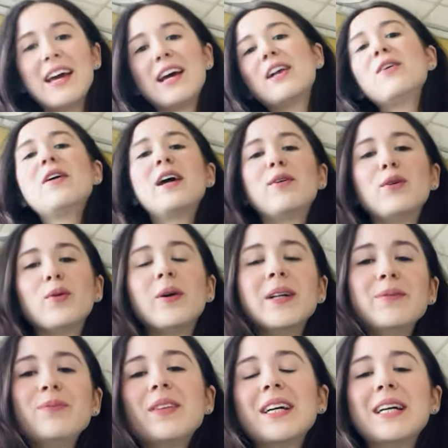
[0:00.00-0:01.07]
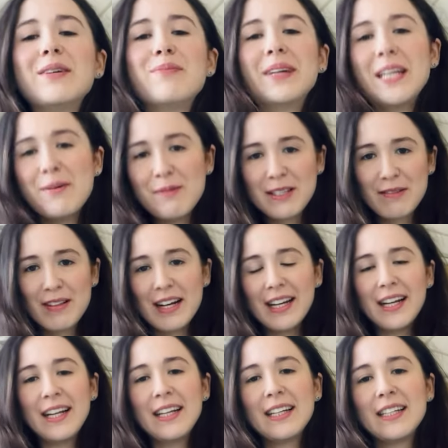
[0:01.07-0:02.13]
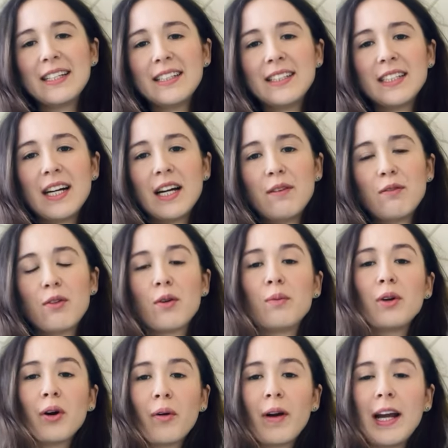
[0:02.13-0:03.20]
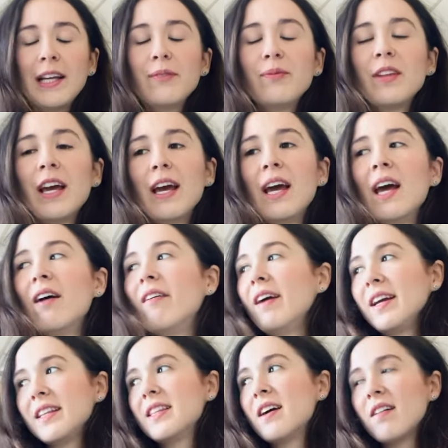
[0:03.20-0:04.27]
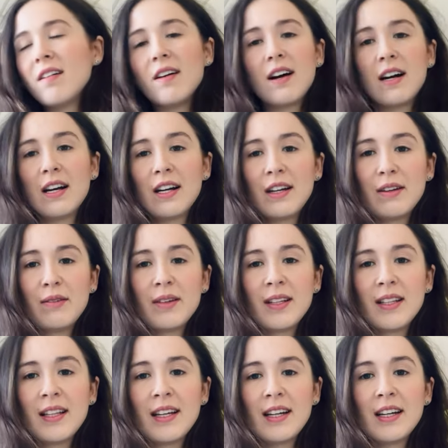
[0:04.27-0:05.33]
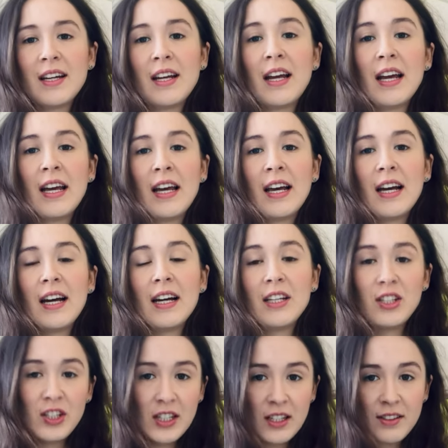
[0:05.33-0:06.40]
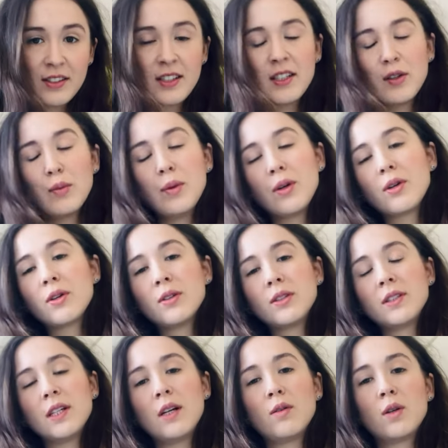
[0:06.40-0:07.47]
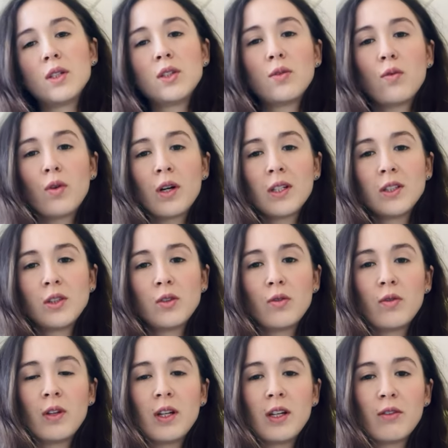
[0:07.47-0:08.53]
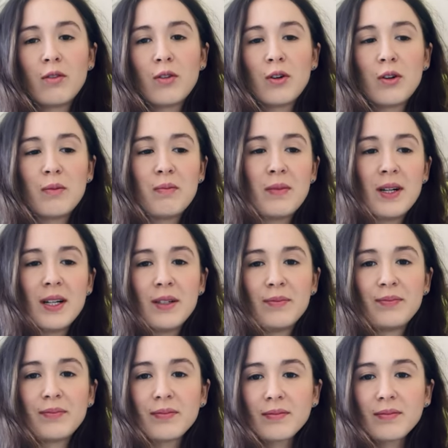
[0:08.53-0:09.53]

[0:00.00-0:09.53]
Hello everyone, uh, my name is Lana and I'm from Ukraine. Right now I'm in the uh, shelter because I was forced to flee from um,